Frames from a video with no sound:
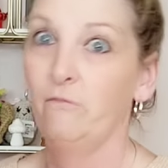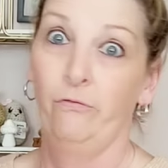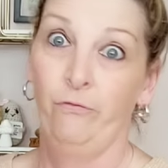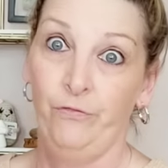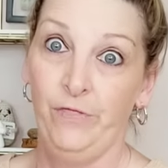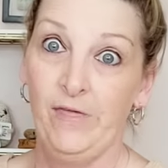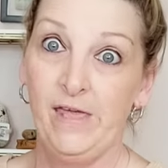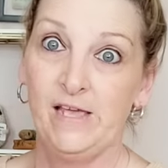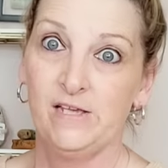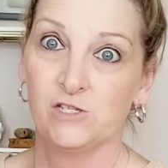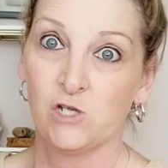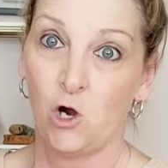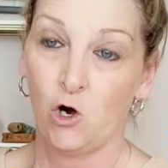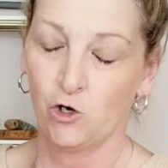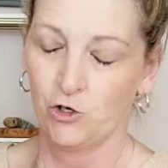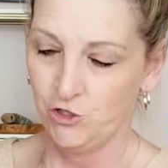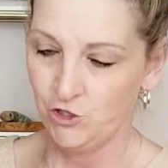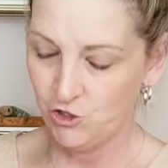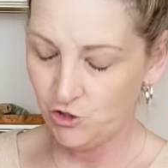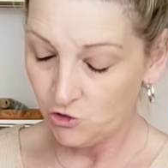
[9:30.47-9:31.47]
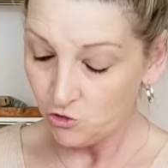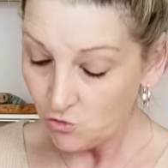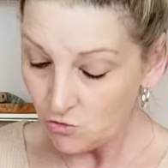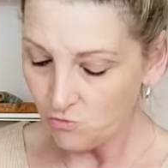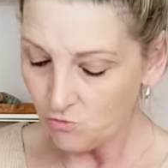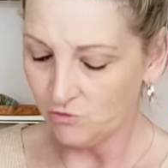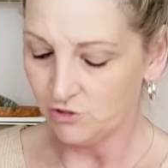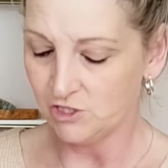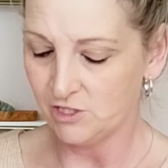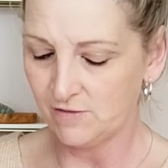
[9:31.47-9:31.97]
These are
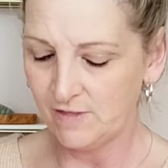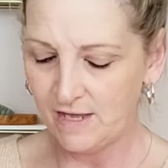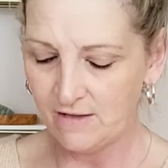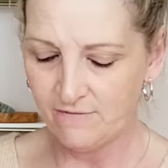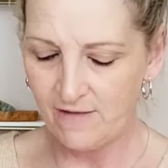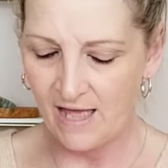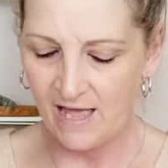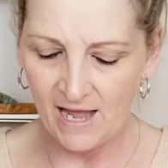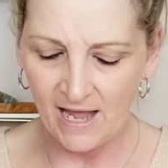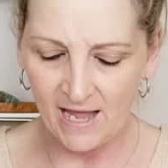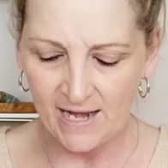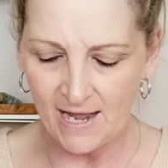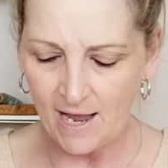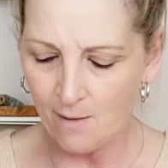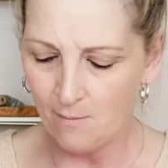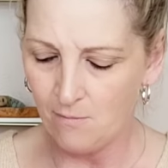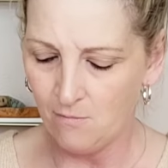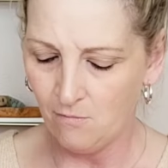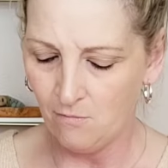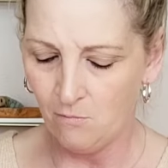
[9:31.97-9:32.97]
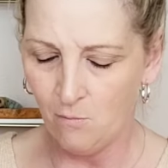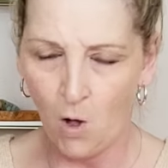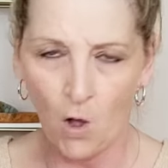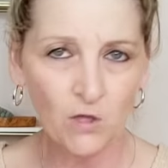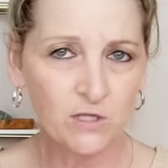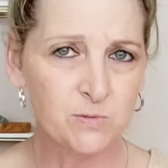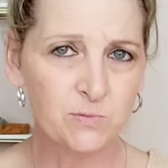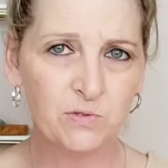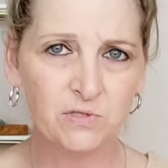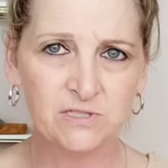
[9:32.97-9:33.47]
huge. They've had
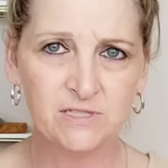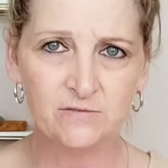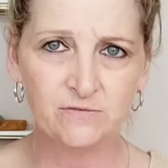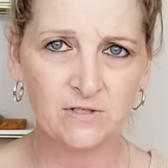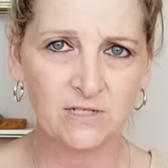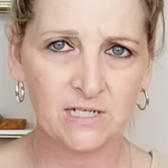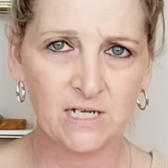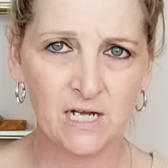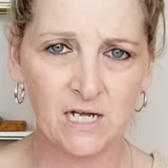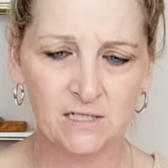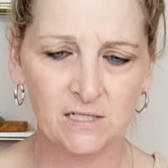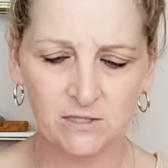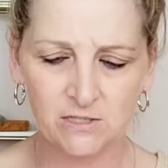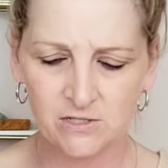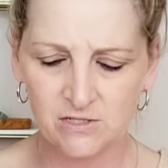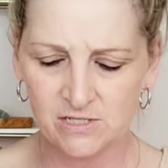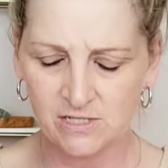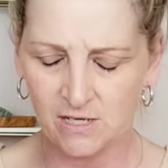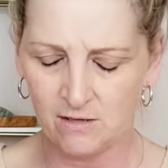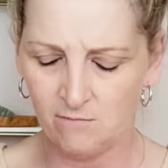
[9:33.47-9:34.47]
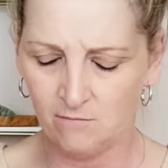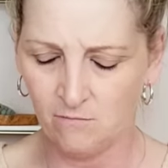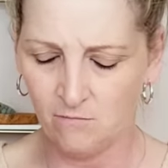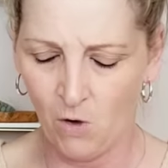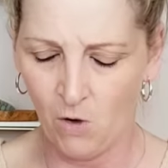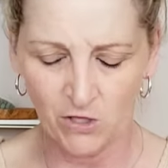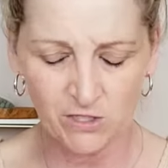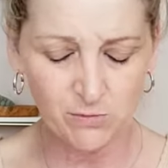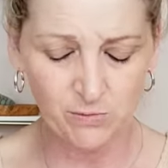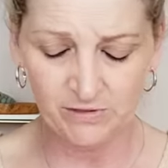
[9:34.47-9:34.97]
multiple different colors,
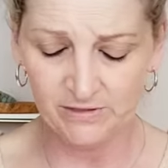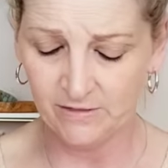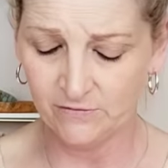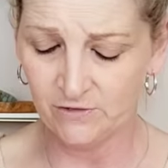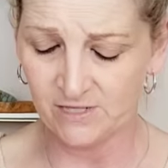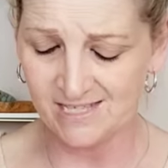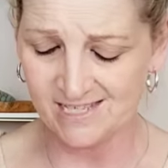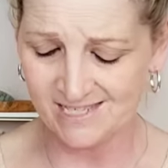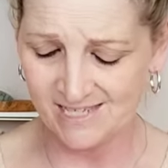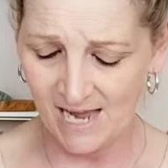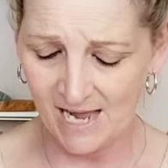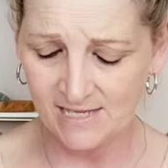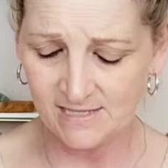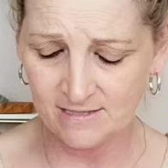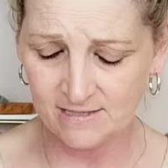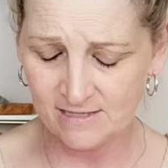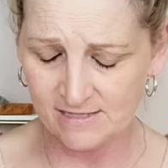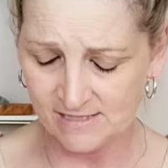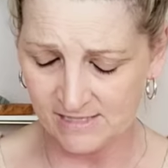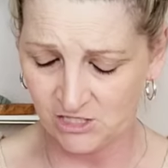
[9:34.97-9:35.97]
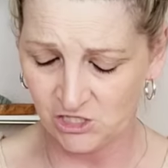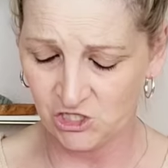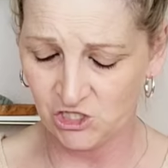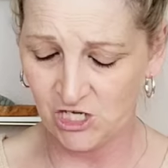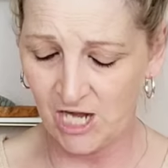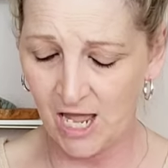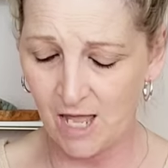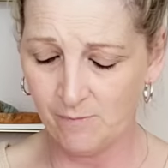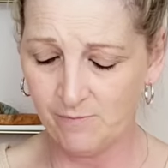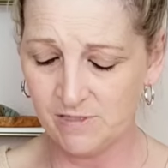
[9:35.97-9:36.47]
multiple different sizes and
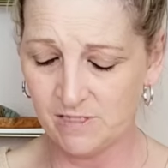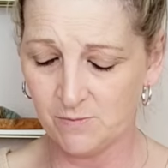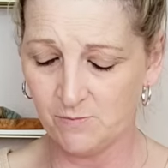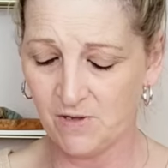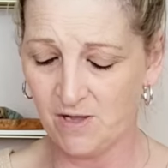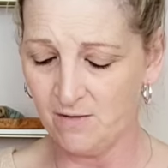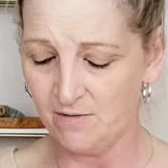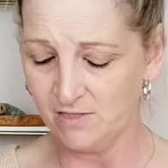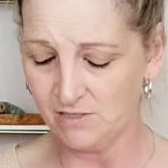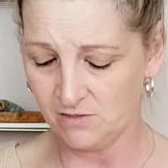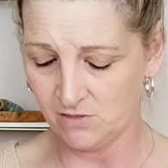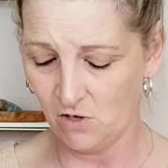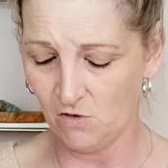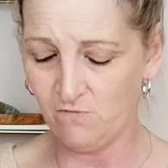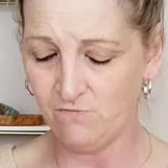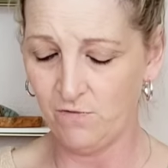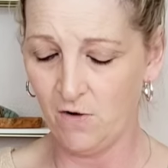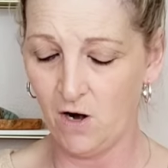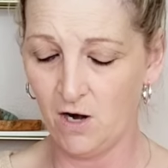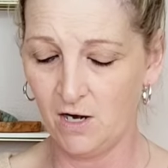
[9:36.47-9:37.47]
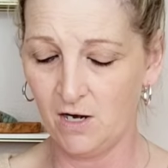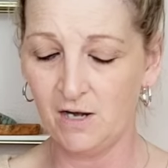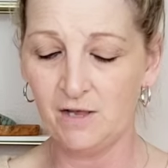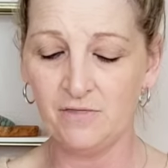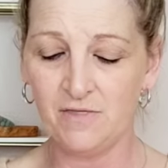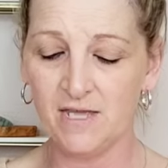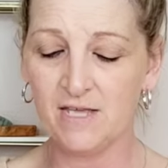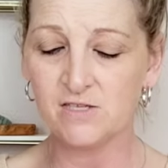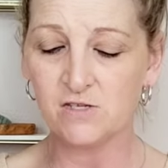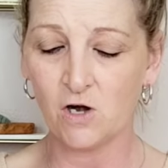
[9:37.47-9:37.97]
shapes, but so far
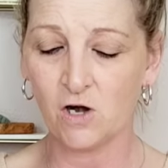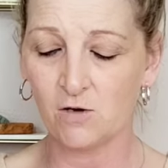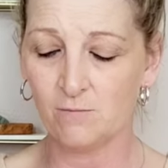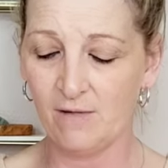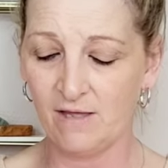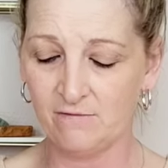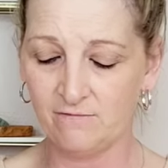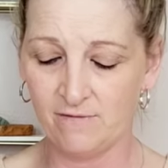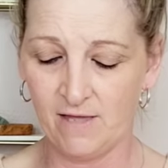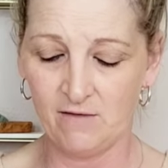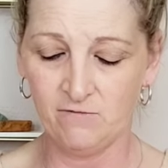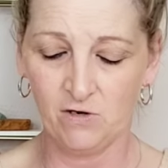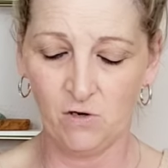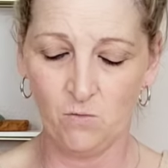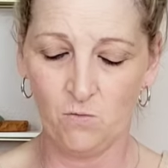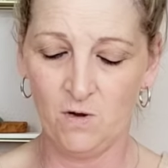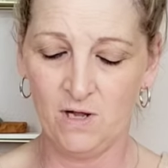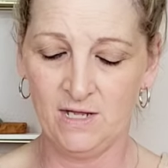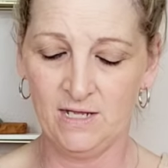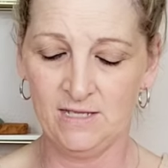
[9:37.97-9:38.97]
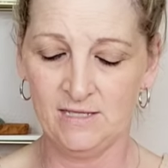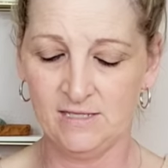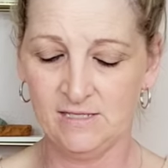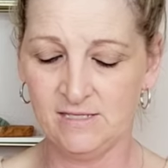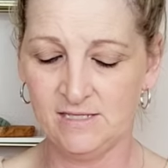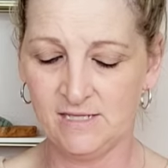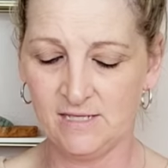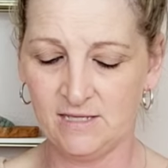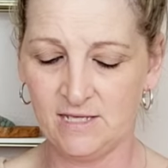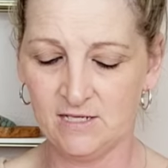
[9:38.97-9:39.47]
these are my favorite
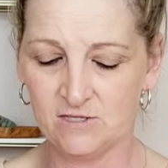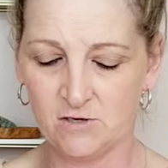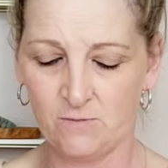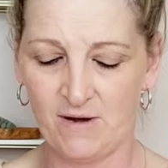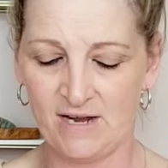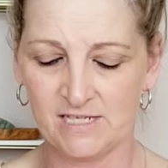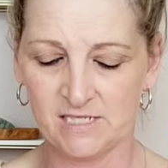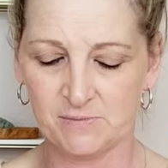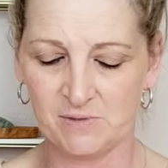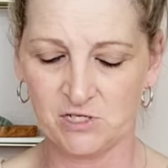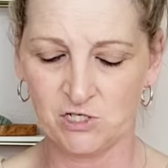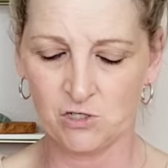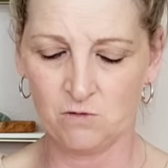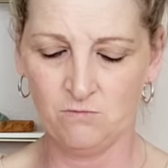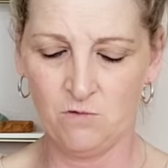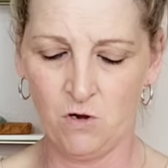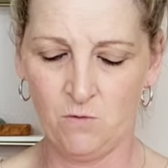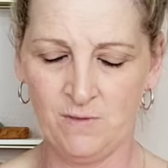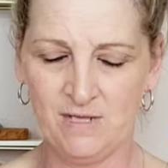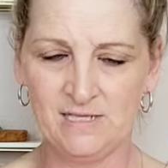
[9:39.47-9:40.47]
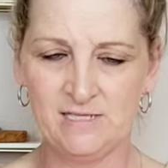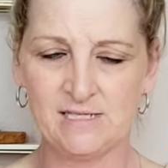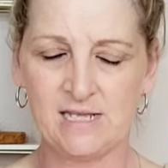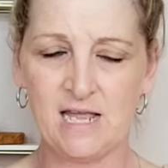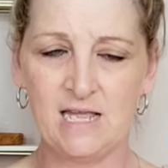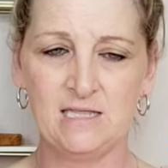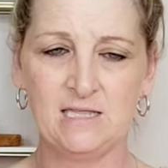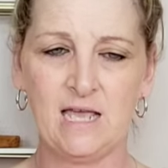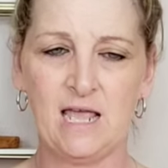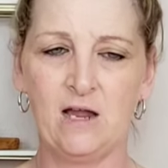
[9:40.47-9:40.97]
ones. These are my Special Moments,
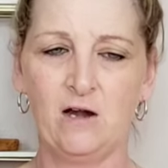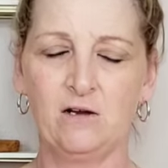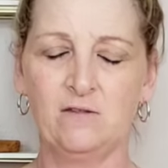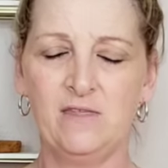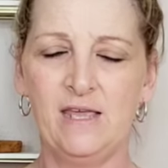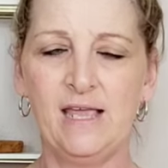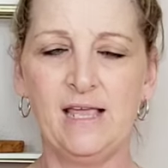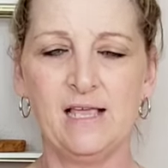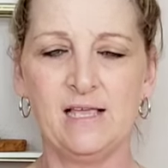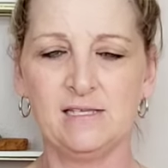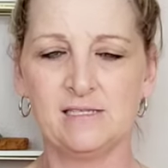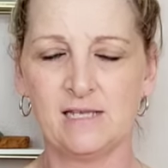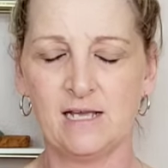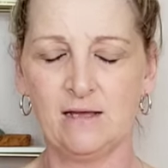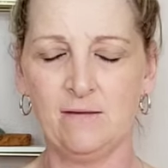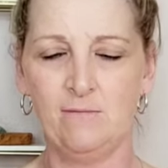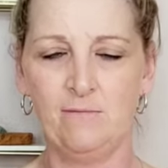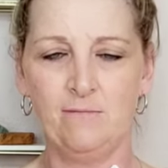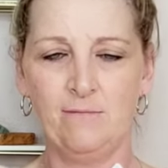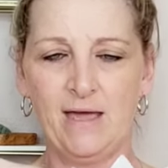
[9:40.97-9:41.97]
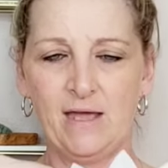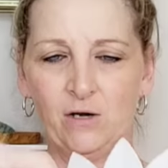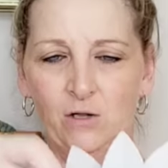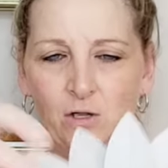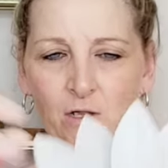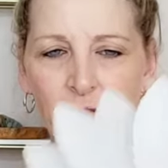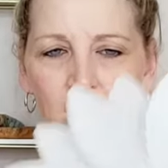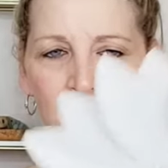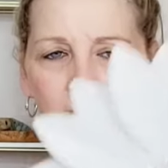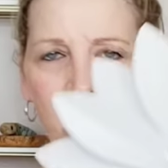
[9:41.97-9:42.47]
and they are these metal